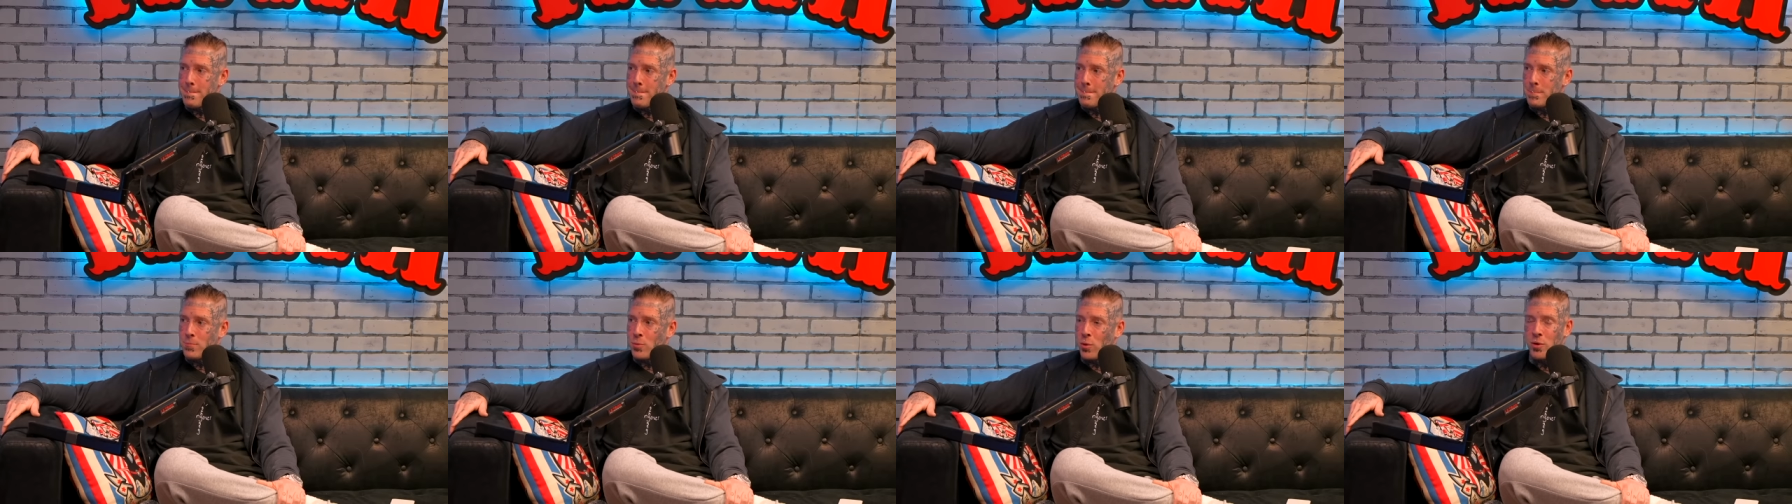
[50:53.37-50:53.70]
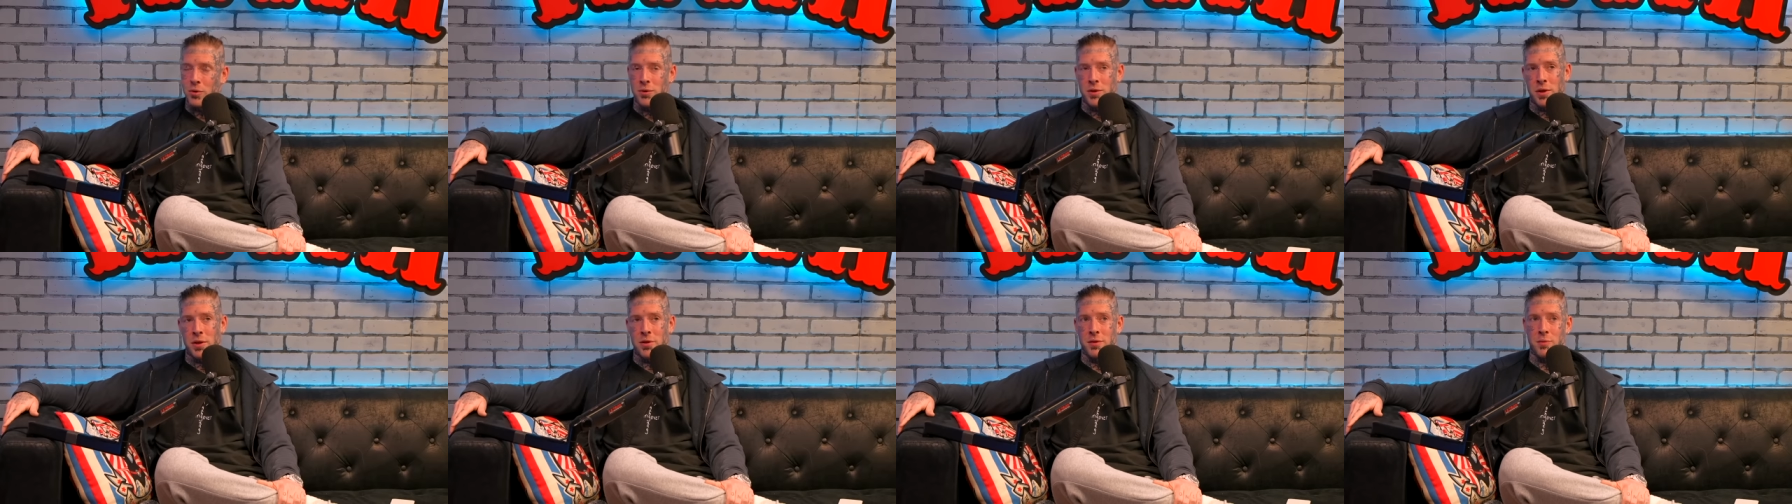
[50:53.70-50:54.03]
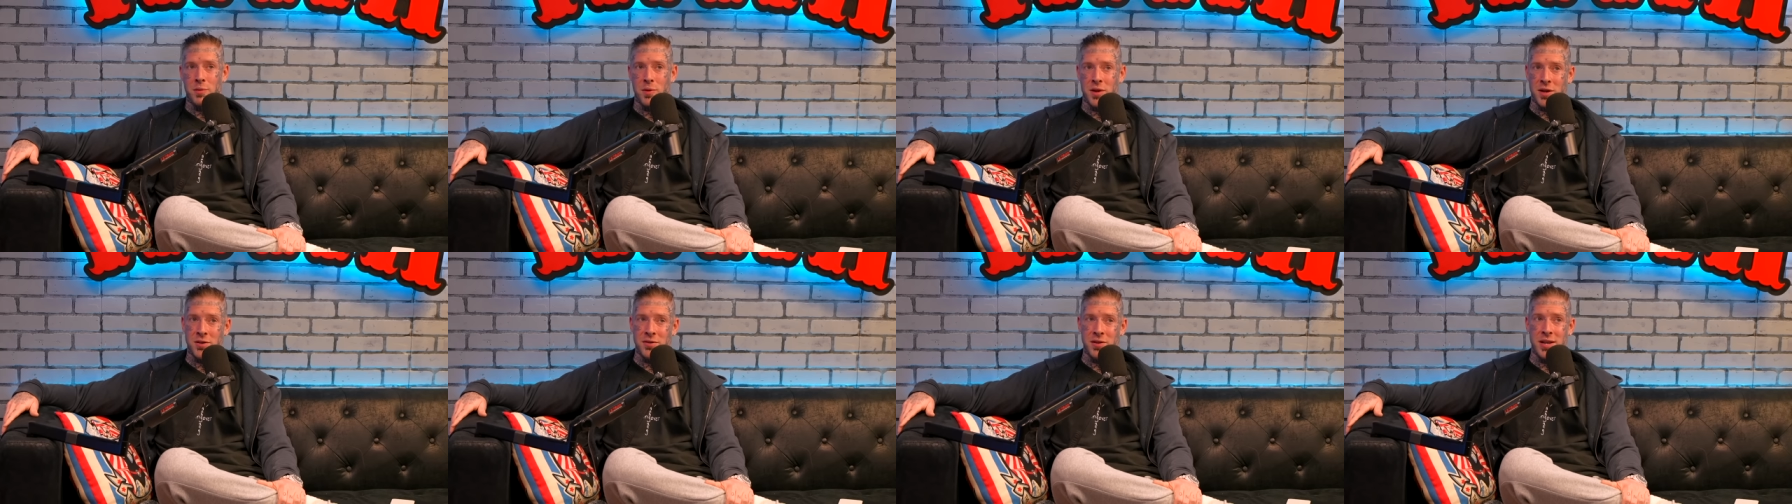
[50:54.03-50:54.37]
Well, and, it's
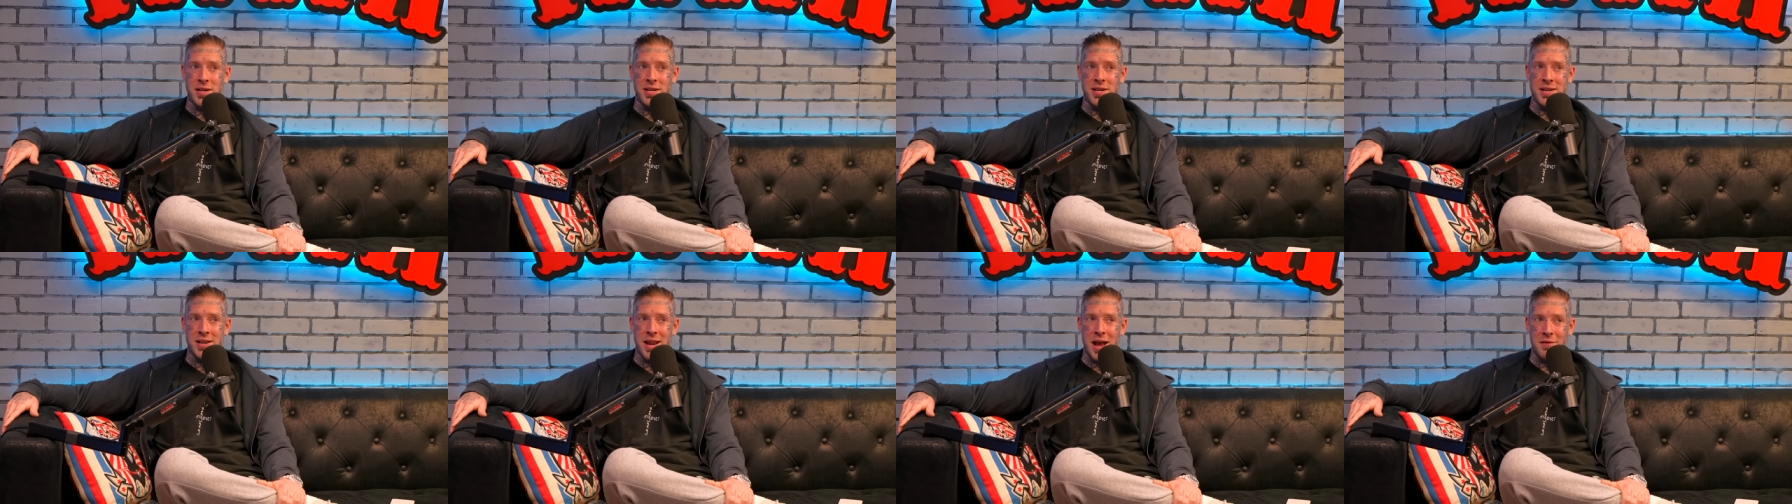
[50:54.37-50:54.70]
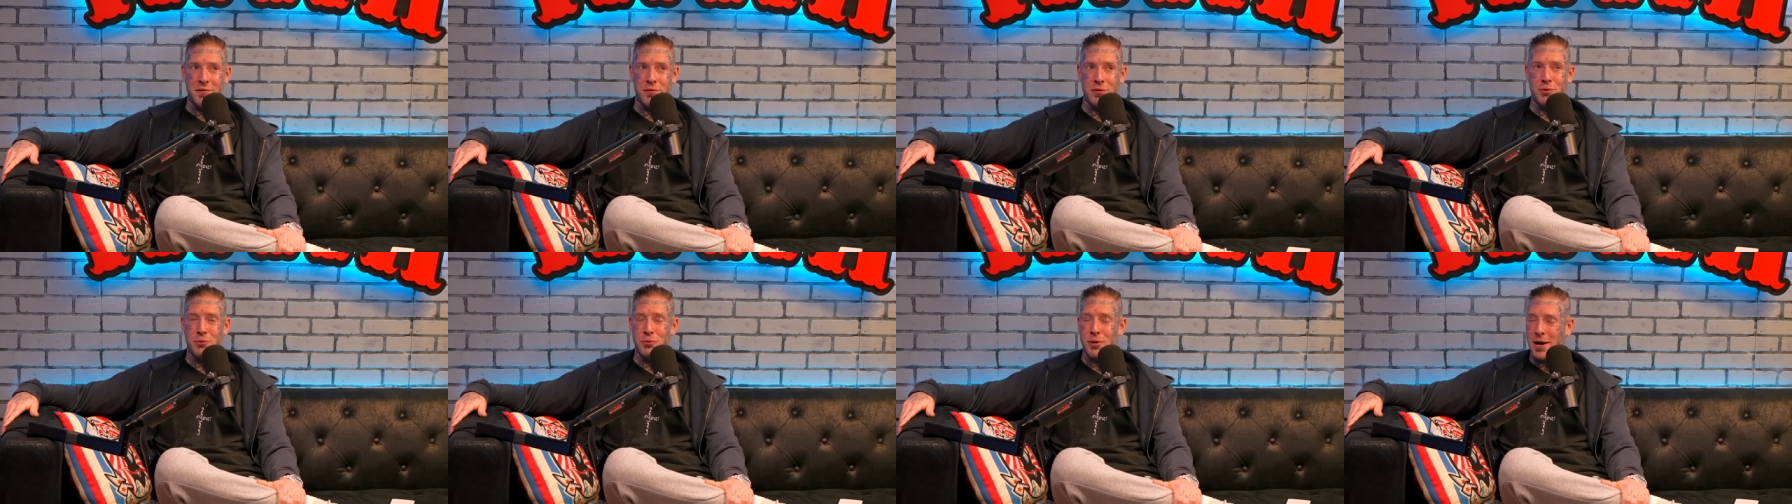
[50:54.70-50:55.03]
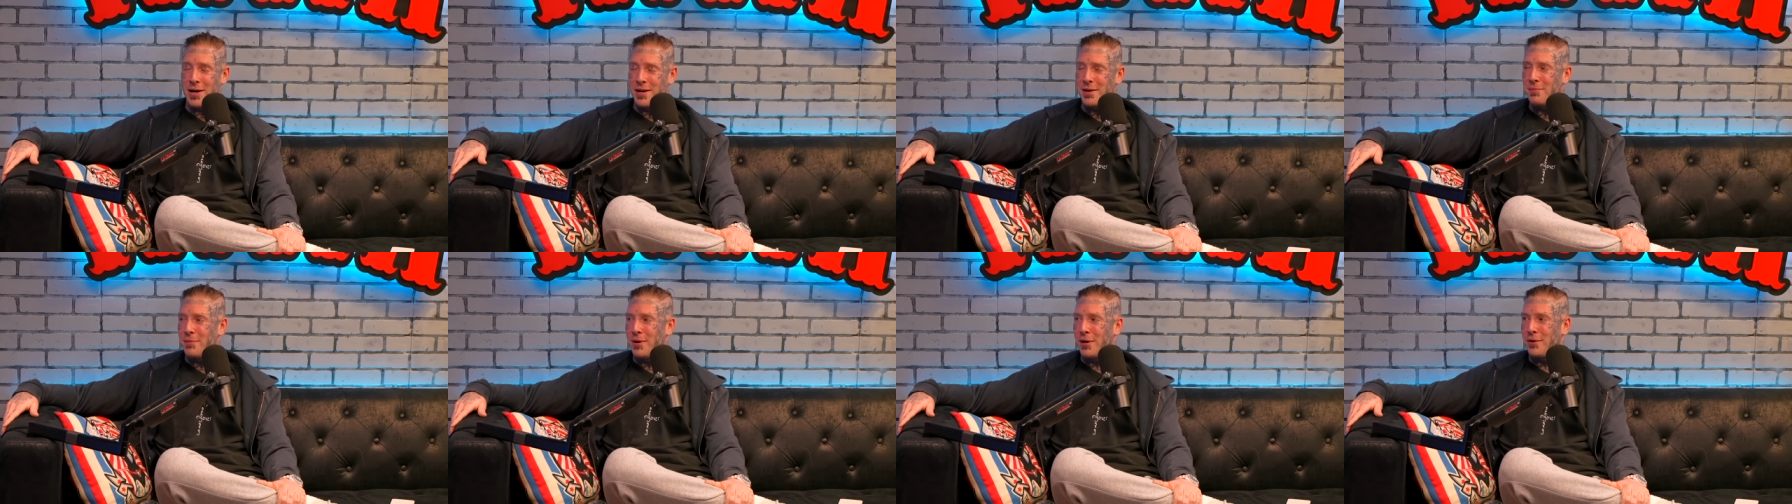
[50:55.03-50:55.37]
because they never
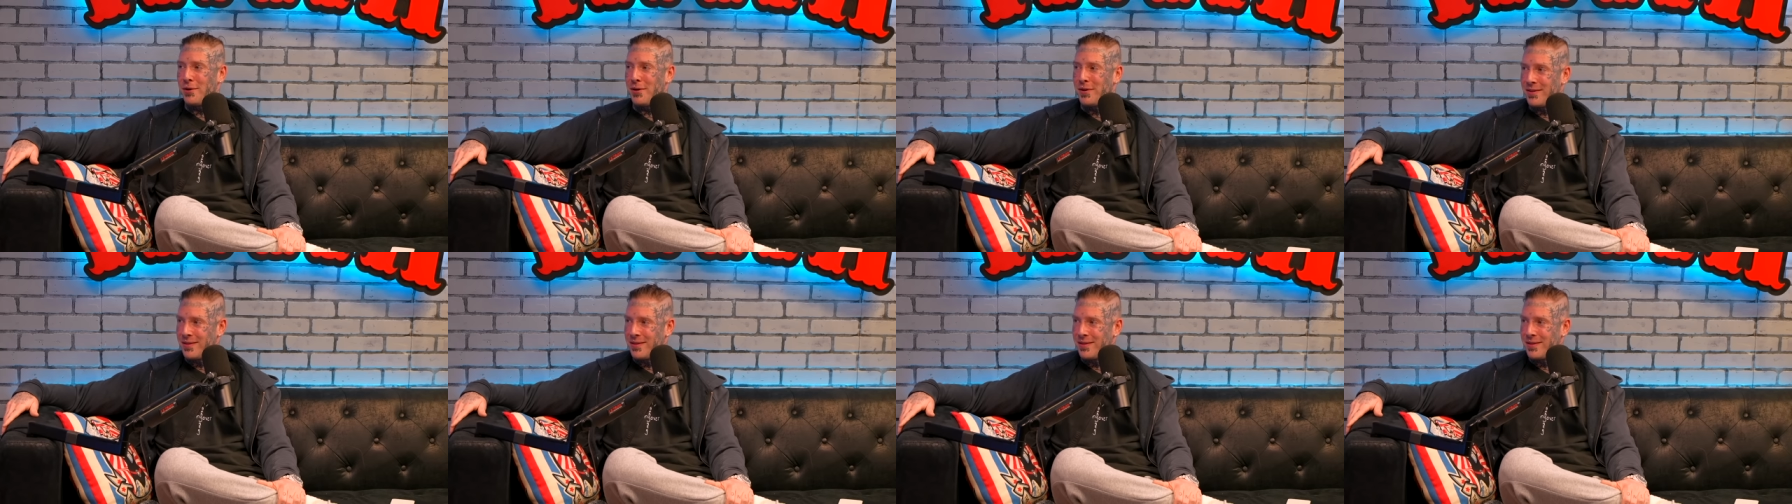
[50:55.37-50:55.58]
write about it.